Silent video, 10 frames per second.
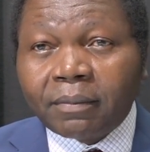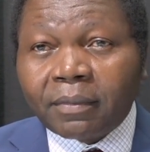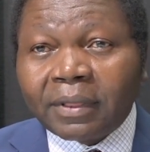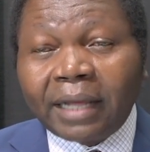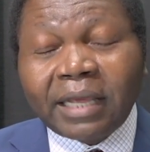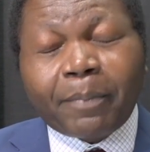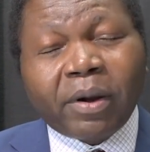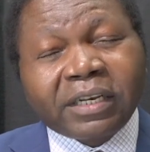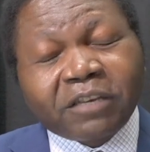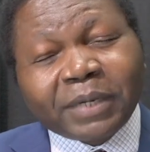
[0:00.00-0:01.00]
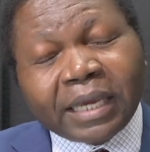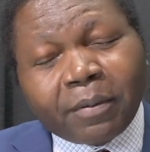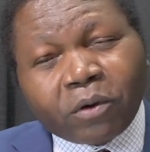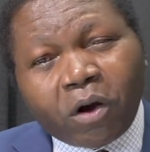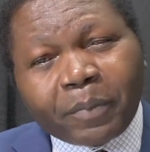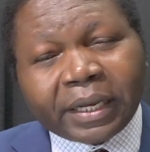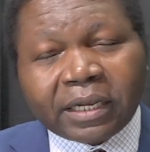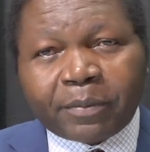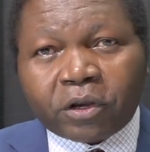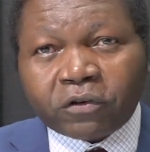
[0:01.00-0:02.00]
their politics became
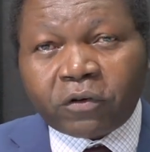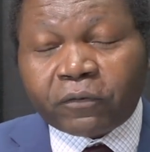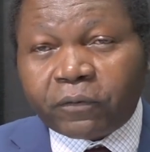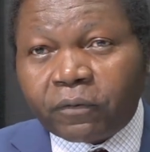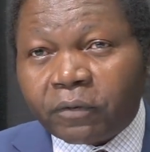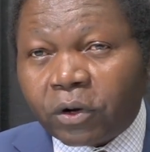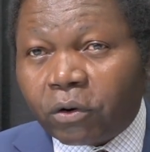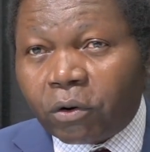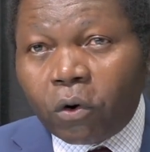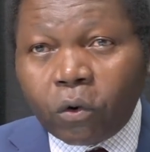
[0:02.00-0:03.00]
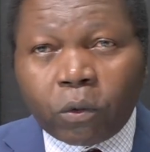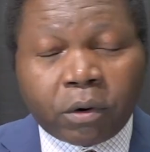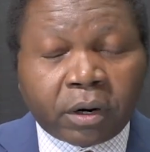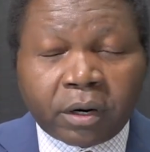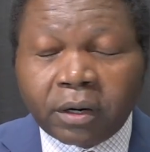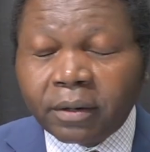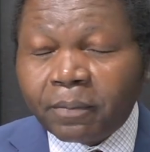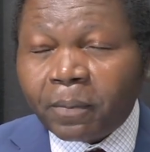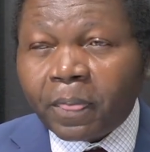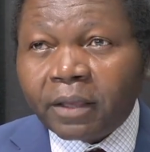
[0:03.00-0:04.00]
complicated because of Cold War
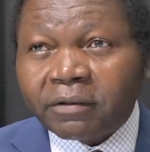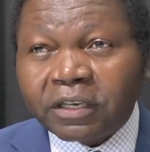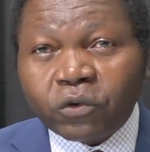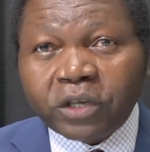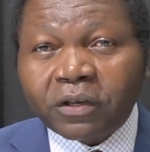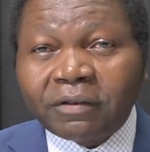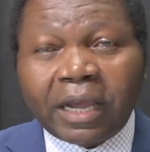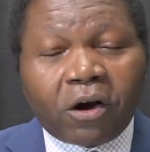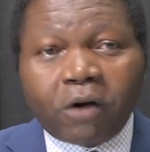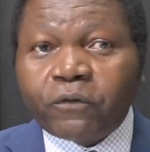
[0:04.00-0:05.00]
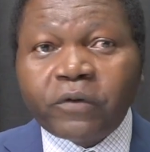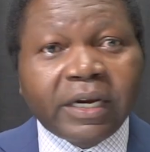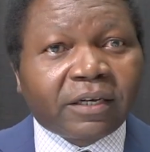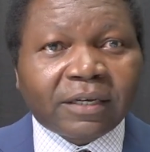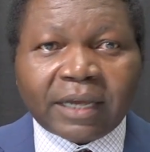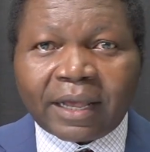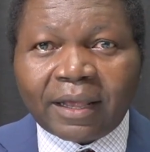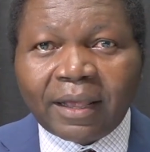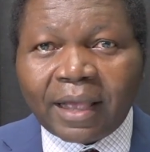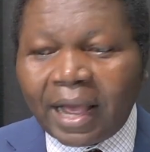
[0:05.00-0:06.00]
situations, they're all free today.
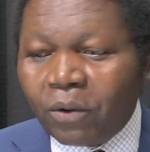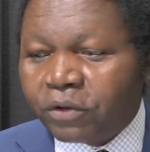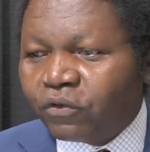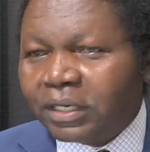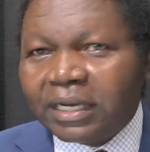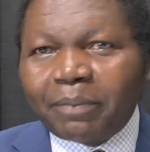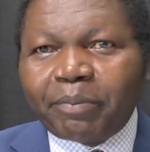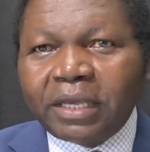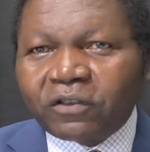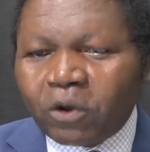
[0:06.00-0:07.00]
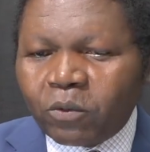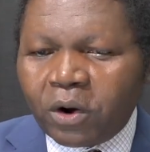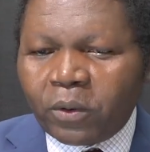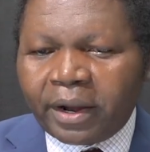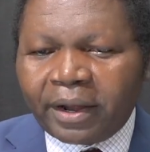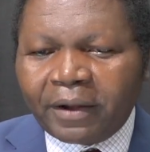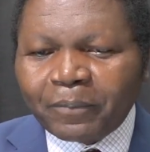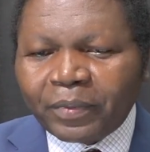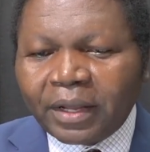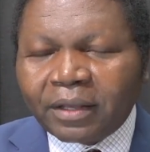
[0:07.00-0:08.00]
I was reading a piece somewhere where
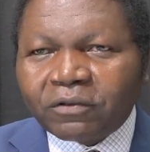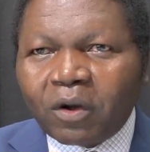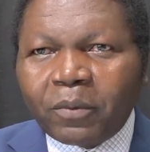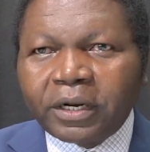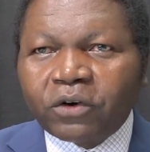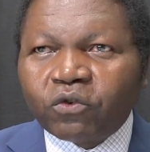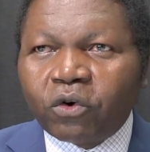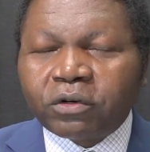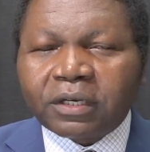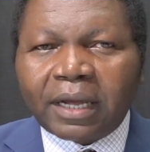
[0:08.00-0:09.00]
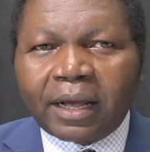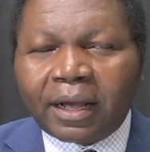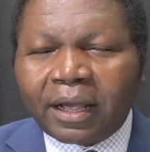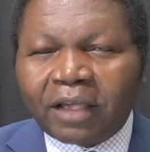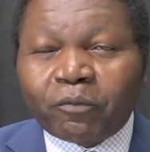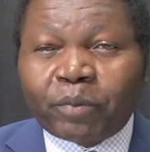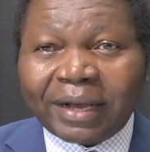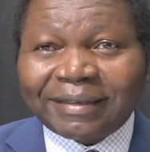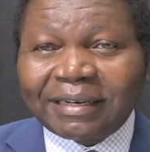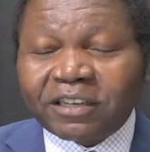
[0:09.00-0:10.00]
somebody wrote, if
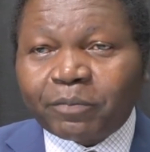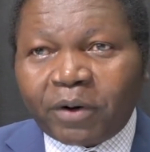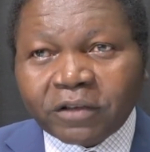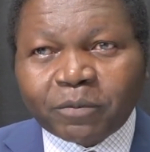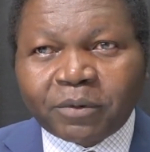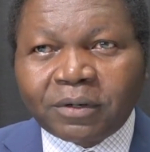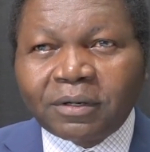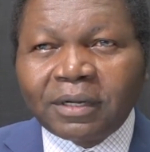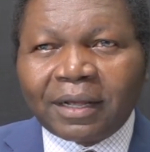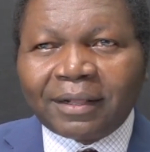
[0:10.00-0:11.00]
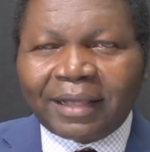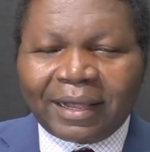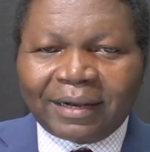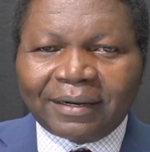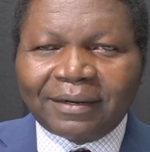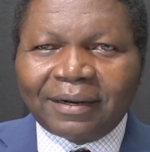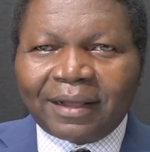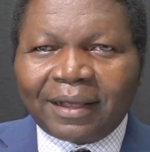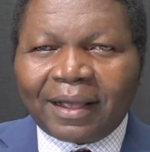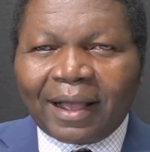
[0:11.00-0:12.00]
Brexit is possible, then
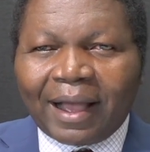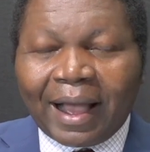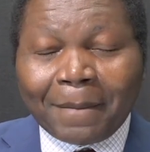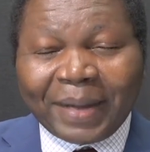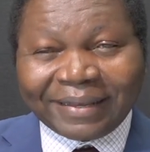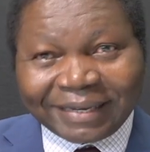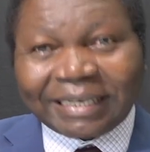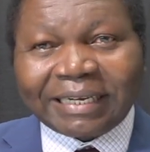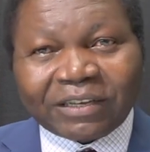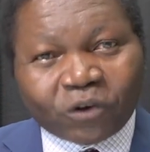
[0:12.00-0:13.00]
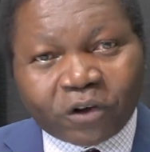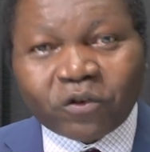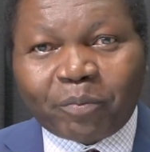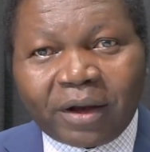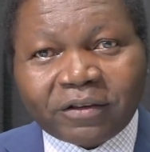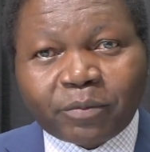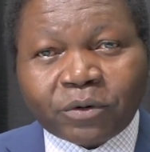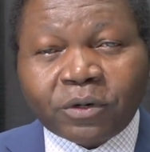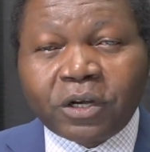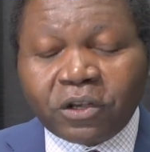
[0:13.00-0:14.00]
Ambazit is also
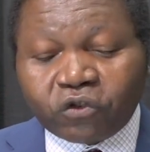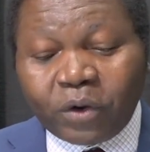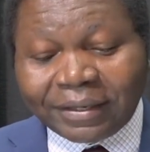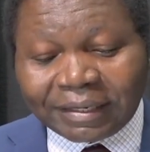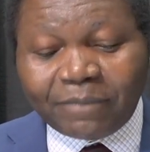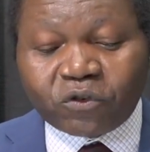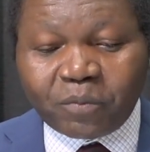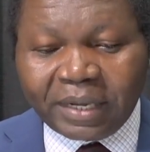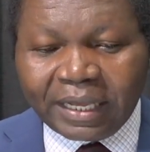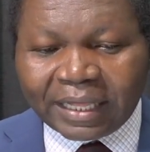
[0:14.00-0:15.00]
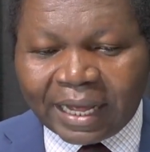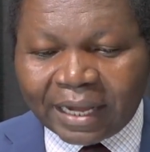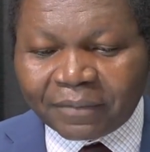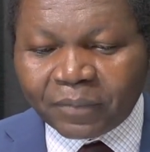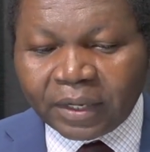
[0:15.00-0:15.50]
possible. So it seems to me that